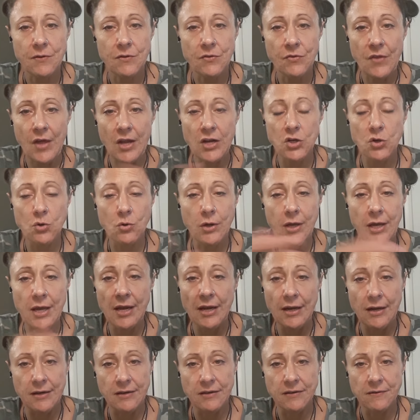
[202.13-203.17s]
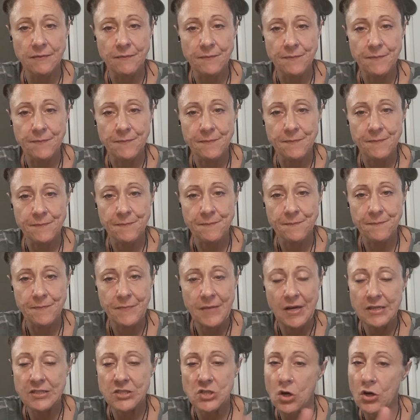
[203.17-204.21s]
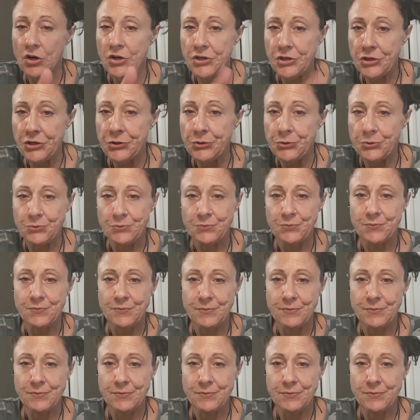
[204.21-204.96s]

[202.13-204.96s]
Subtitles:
Then you can. That's on you.